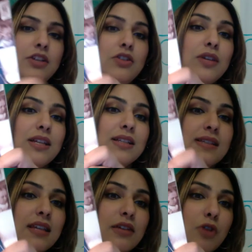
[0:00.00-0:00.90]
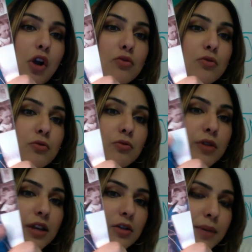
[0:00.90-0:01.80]
can see
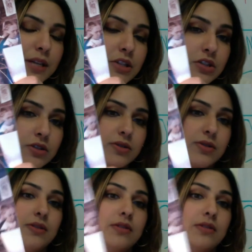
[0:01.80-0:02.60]
real pictures